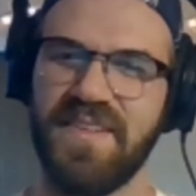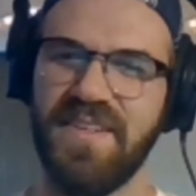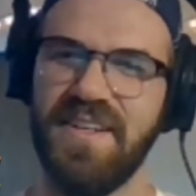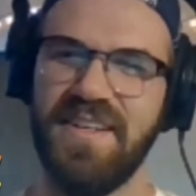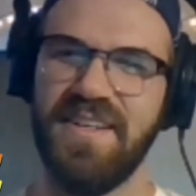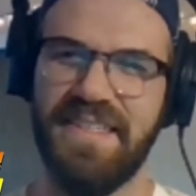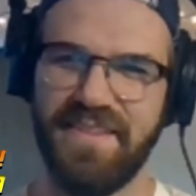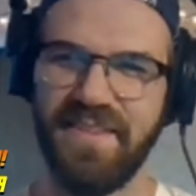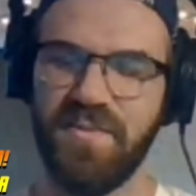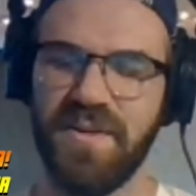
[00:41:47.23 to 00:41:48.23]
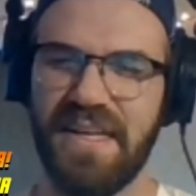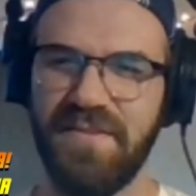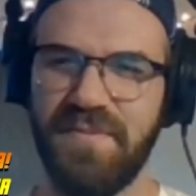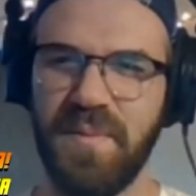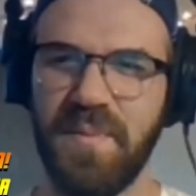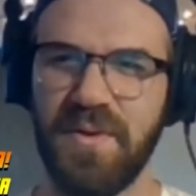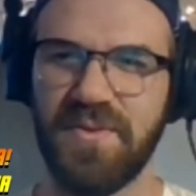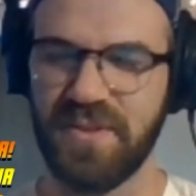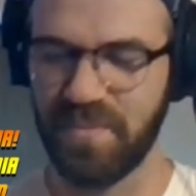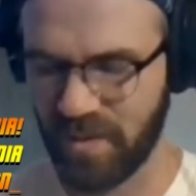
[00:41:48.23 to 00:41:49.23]
The one I've been
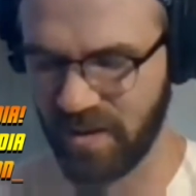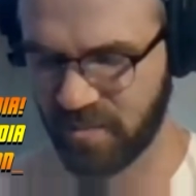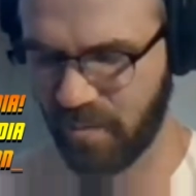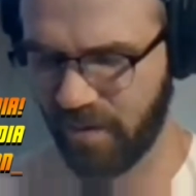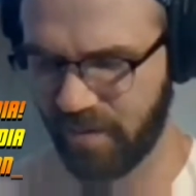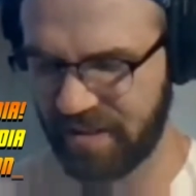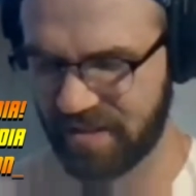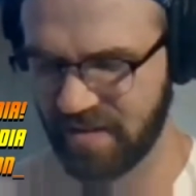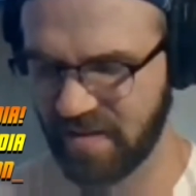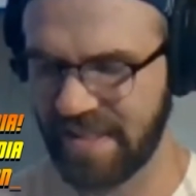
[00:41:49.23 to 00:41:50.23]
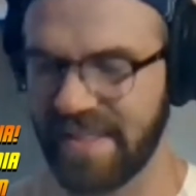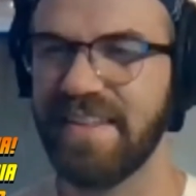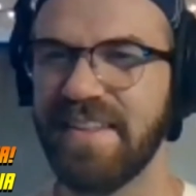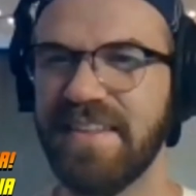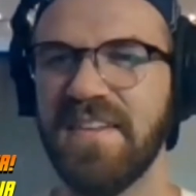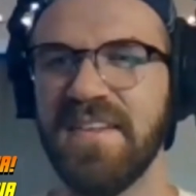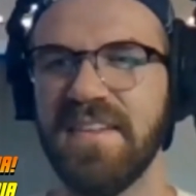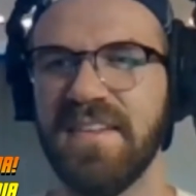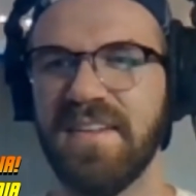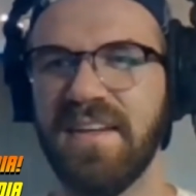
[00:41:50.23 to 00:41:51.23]
most impressed by recently,
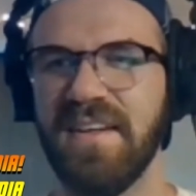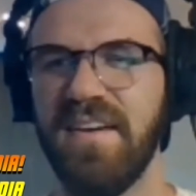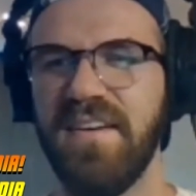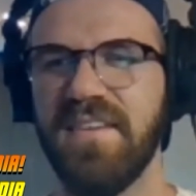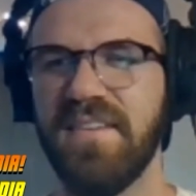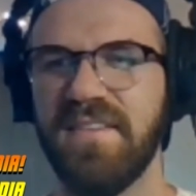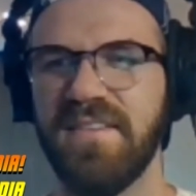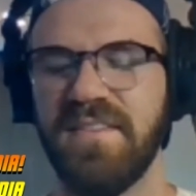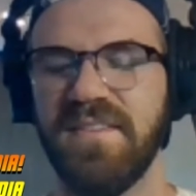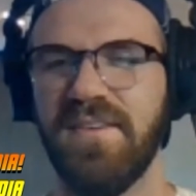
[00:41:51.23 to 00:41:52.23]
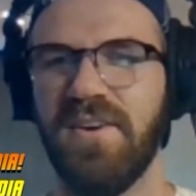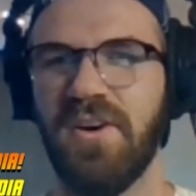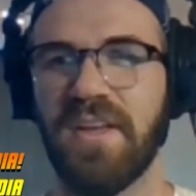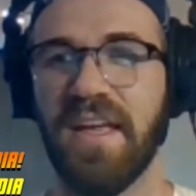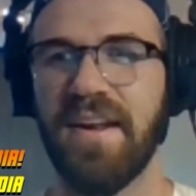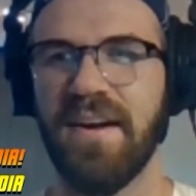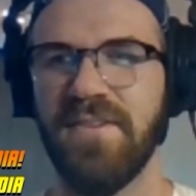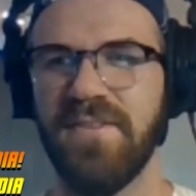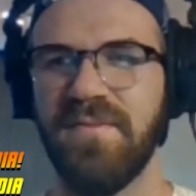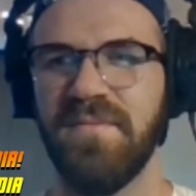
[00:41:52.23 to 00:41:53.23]
uh, All Get
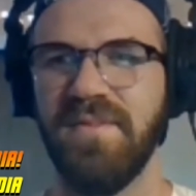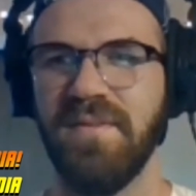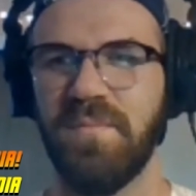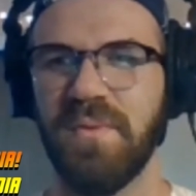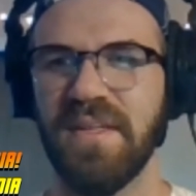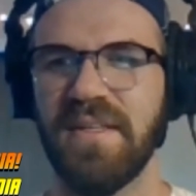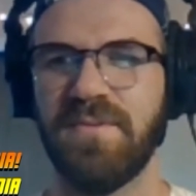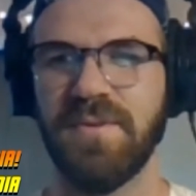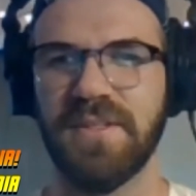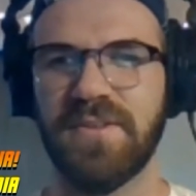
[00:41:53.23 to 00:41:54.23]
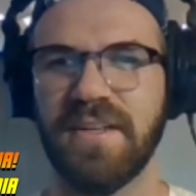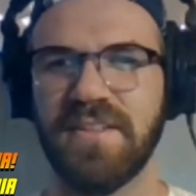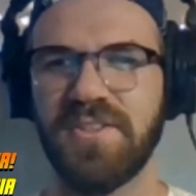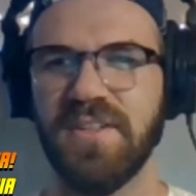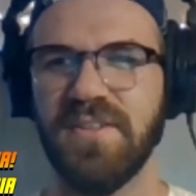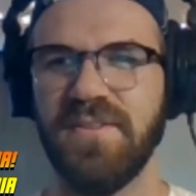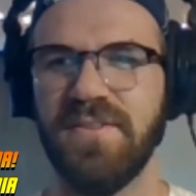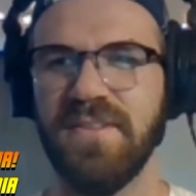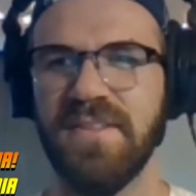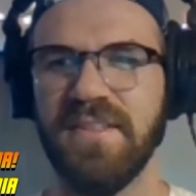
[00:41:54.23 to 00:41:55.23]
Out, played a really great
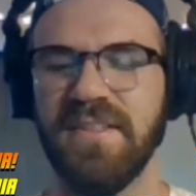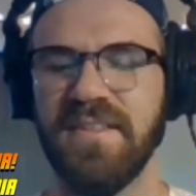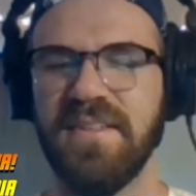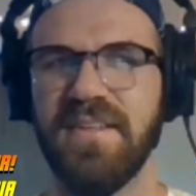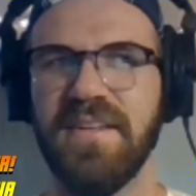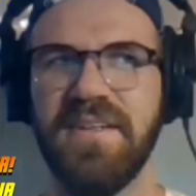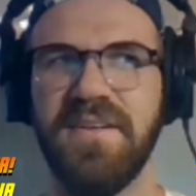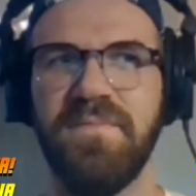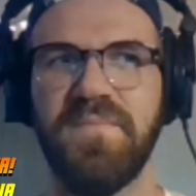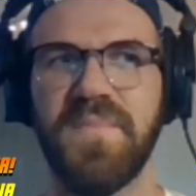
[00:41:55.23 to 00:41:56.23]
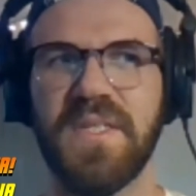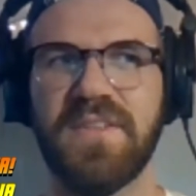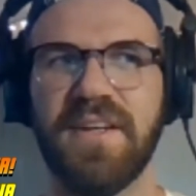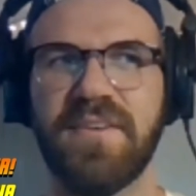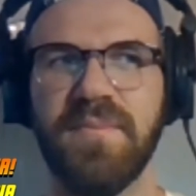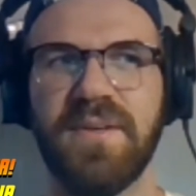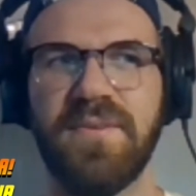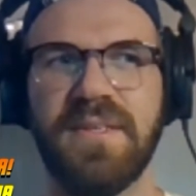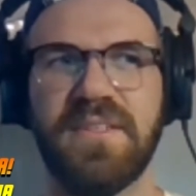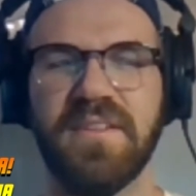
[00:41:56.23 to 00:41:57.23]
show in
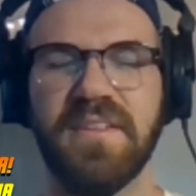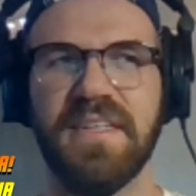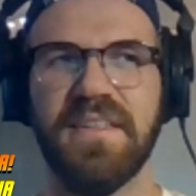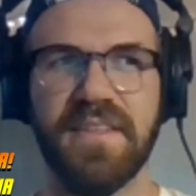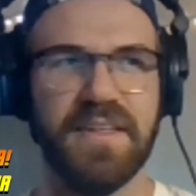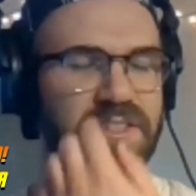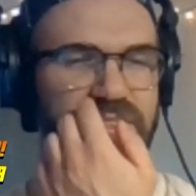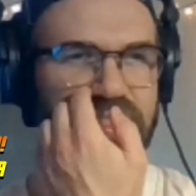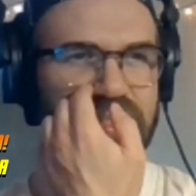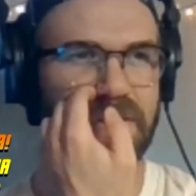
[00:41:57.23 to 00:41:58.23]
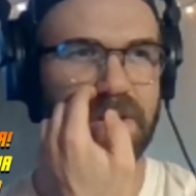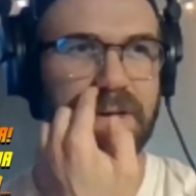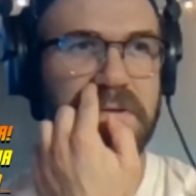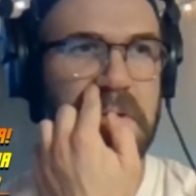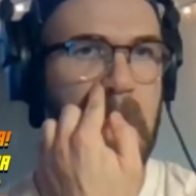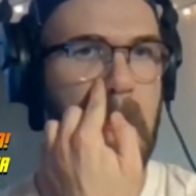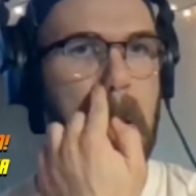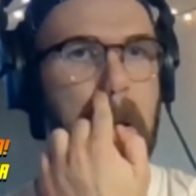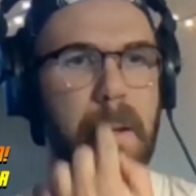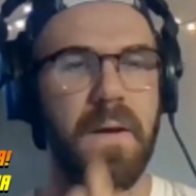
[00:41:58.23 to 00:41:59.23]
Sacramento recently, and they just are
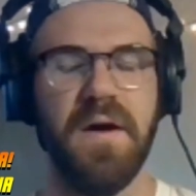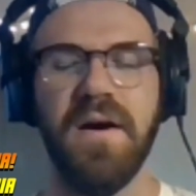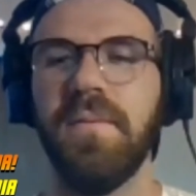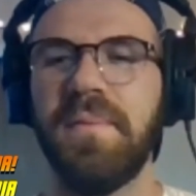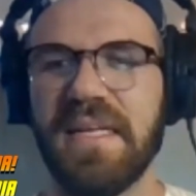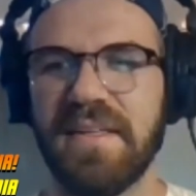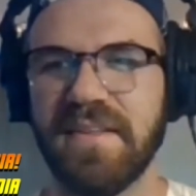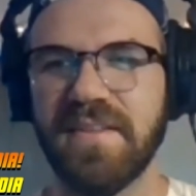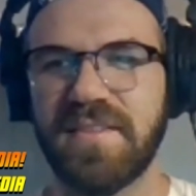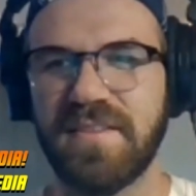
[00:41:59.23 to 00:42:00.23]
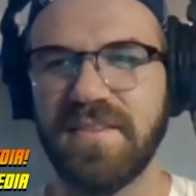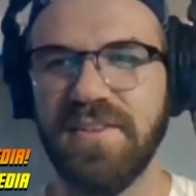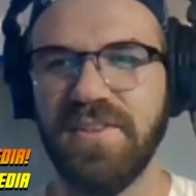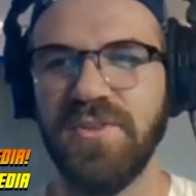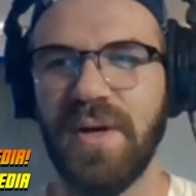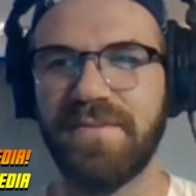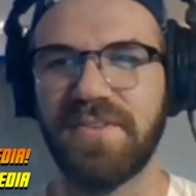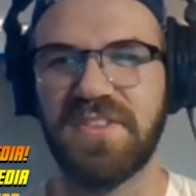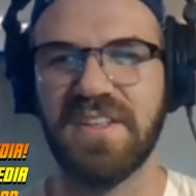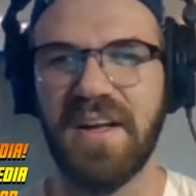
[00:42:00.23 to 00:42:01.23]
a band that's you have
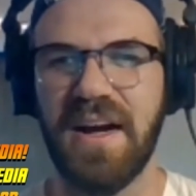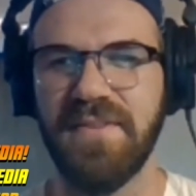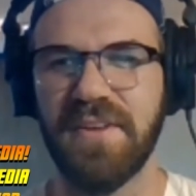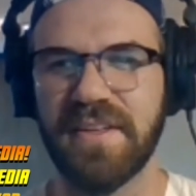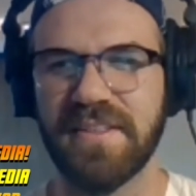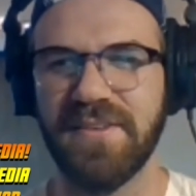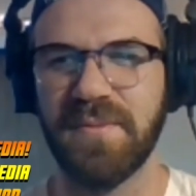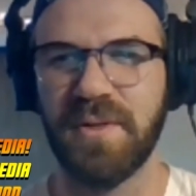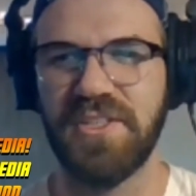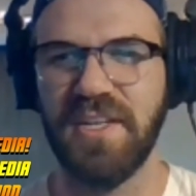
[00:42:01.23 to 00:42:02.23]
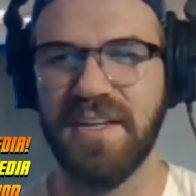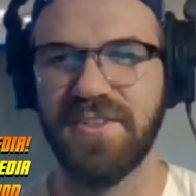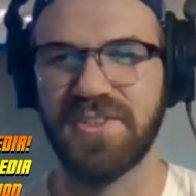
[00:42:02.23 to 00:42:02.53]
to see live, I think, to appreciate